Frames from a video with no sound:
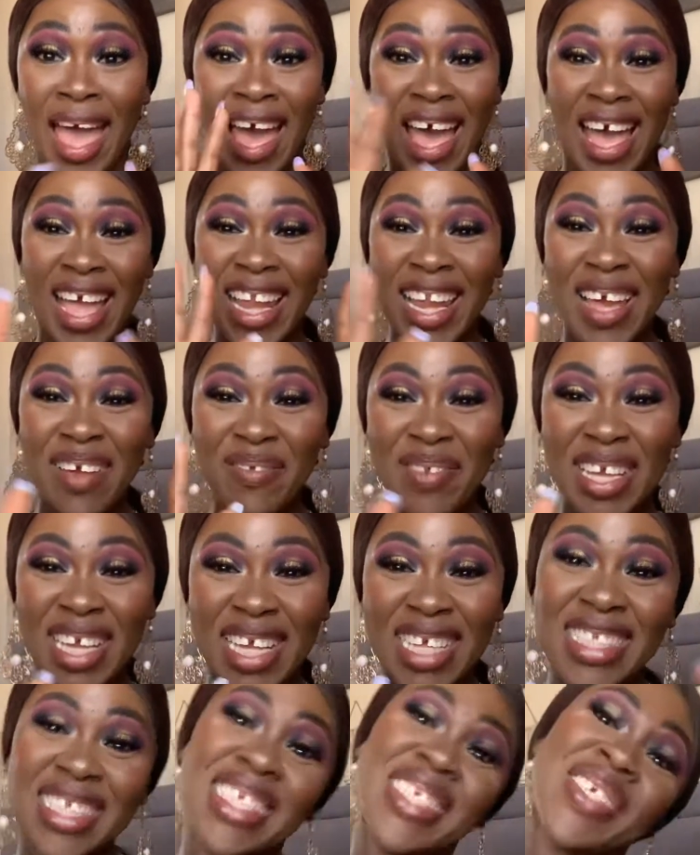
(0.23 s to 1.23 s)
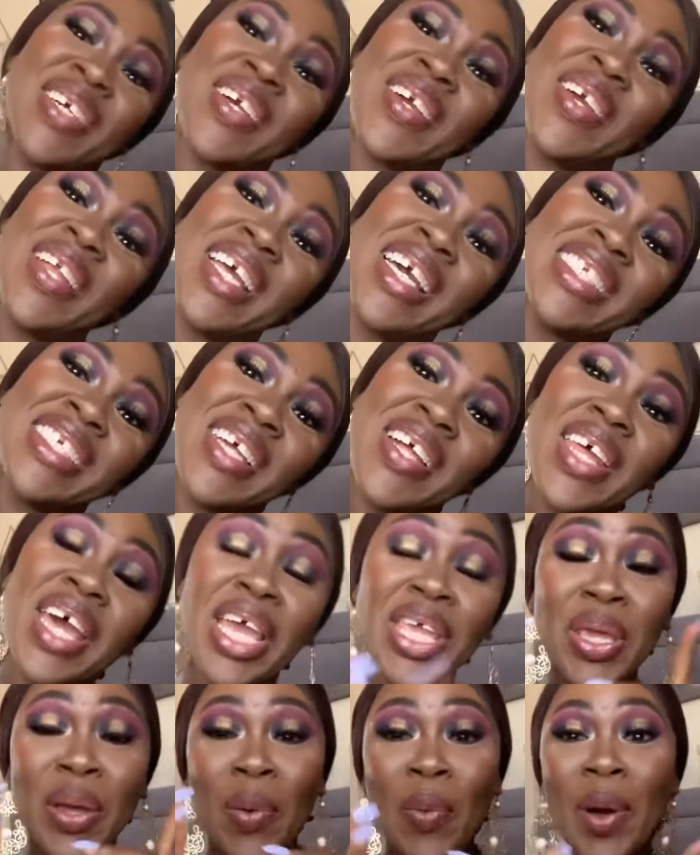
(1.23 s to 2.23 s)
Hi lovelies, it's your girl Adiella
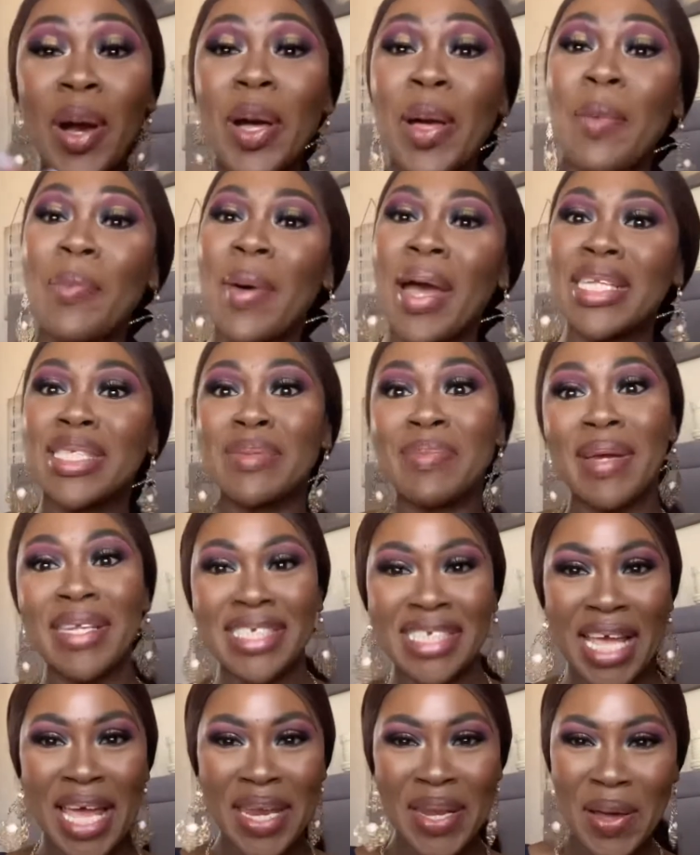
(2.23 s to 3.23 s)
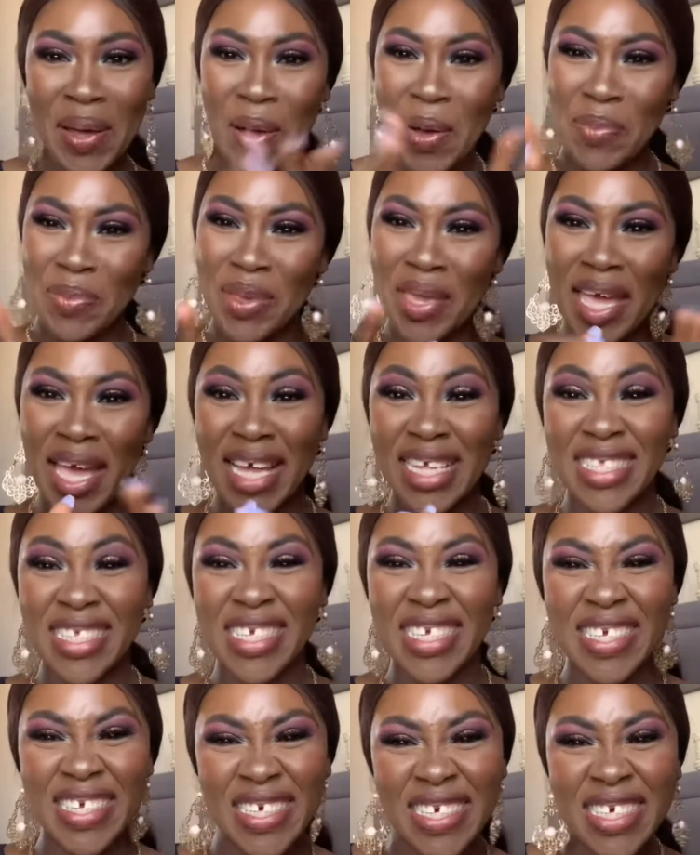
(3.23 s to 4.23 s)
and you're welcome back to my channel. Hope you guys
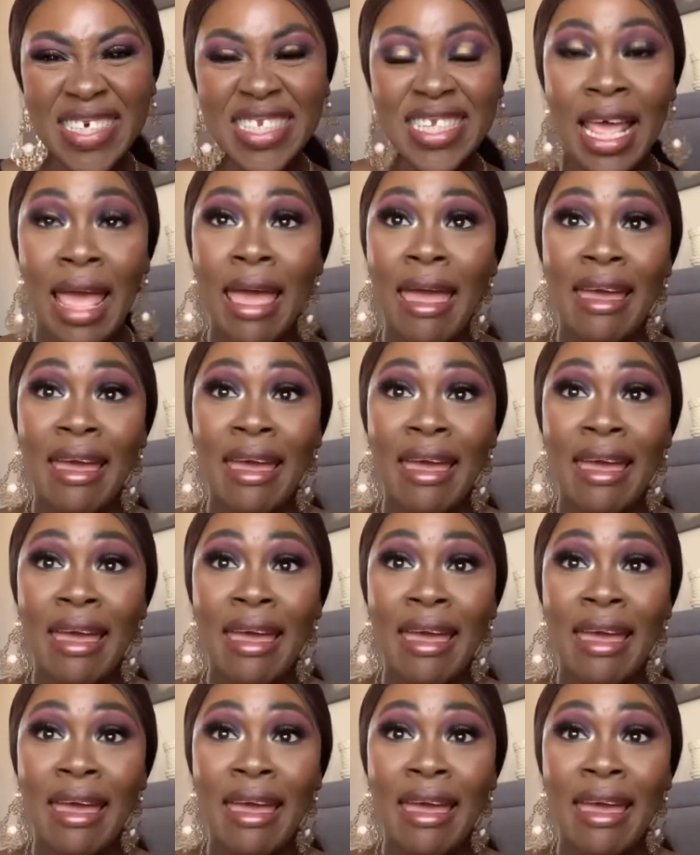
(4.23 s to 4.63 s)
are good.